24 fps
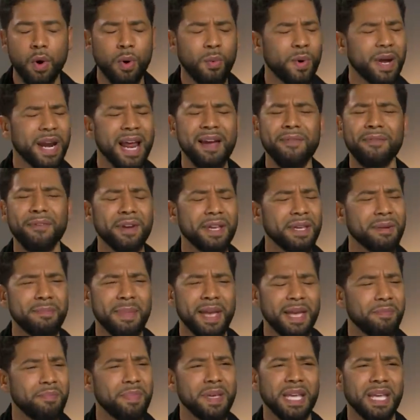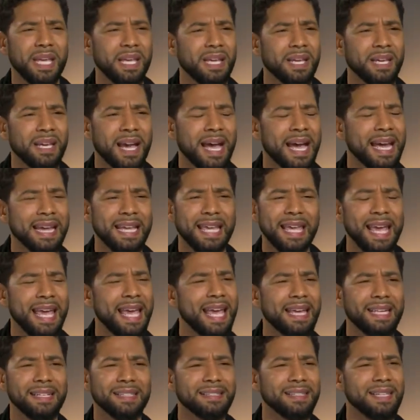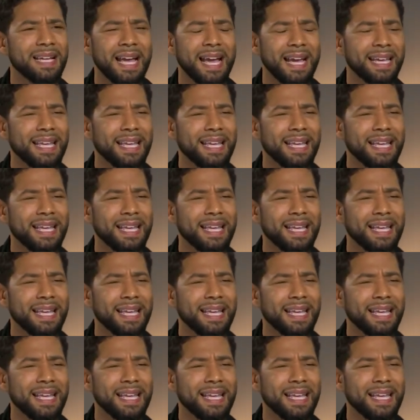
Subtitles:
whatever it may be. I'm